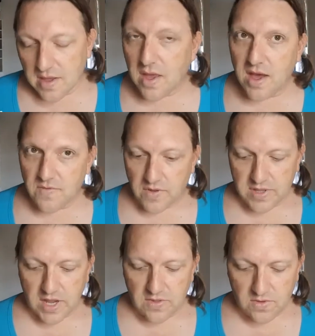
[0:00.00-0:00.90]
Can't fault
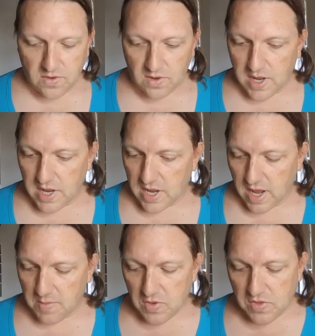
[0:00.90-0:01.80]
that at all.
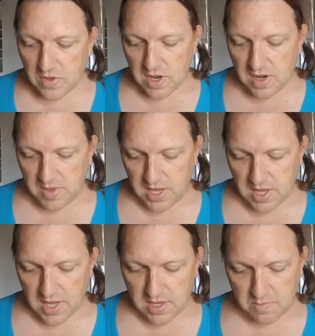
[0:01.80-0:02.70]
I'm also going to be
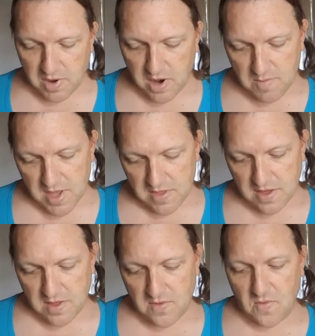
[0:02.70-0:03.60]

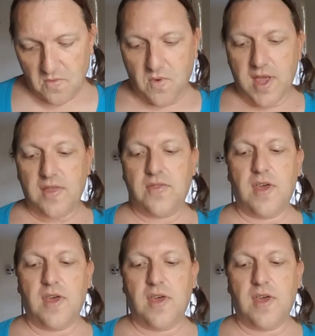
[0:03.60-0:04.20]
experimenting with